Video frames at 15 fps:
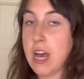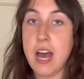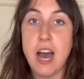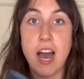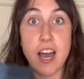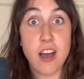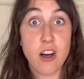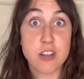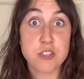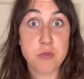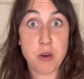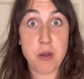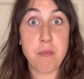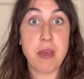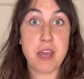I also
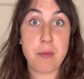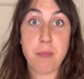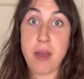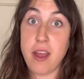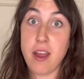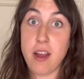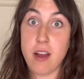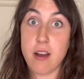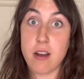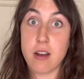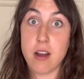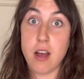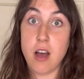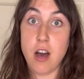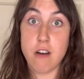want to make a
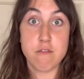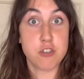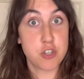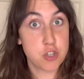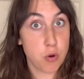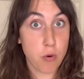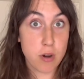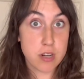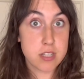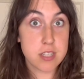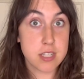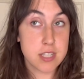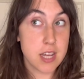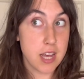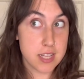pair of
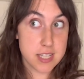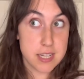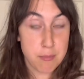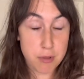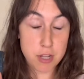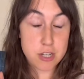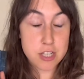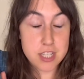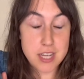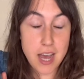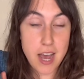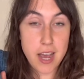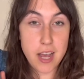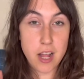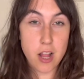shorts, a similar
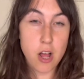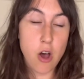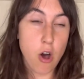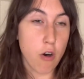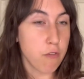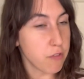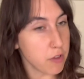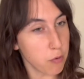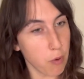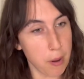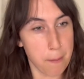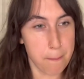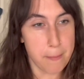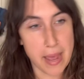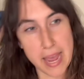style, hopefully
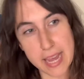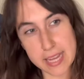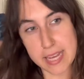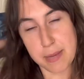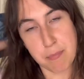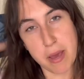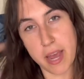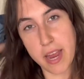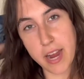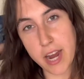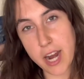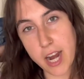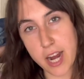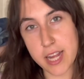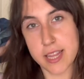one baggy
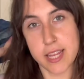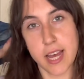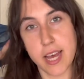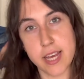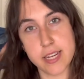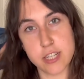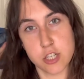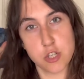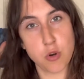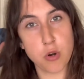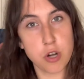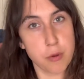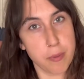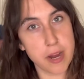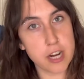pair and then a
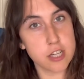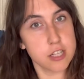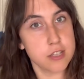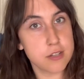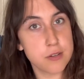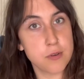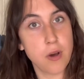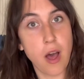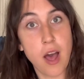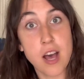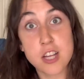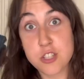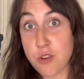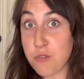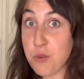shorter pair too.
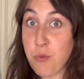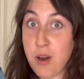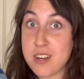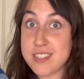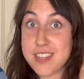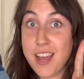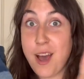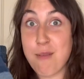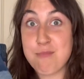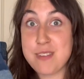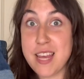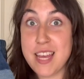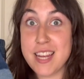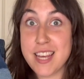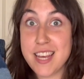So if you want to stay
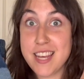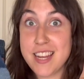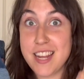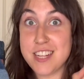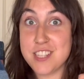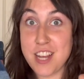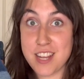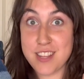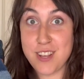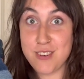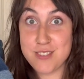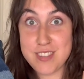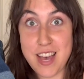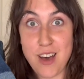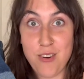updated and check
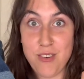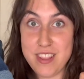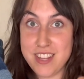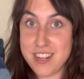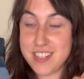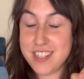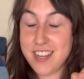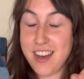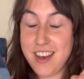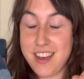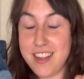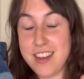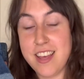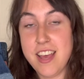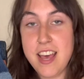those out when they're
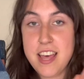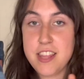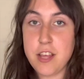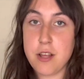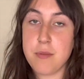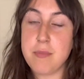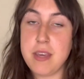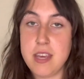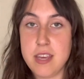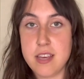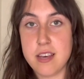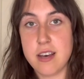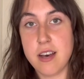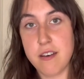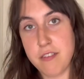done, they'll be
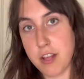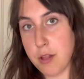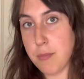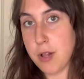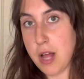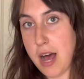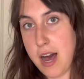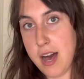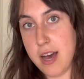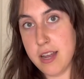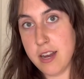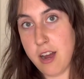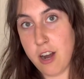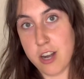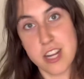available on
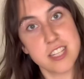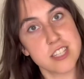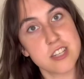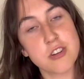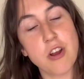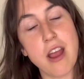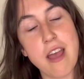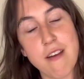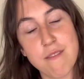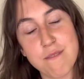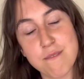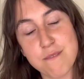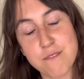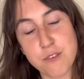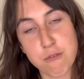our Instagram,
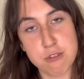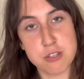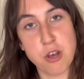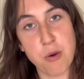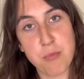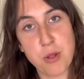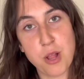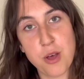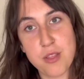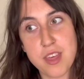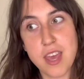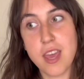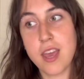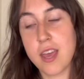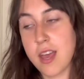Fool's Hope
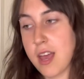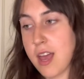Clothing.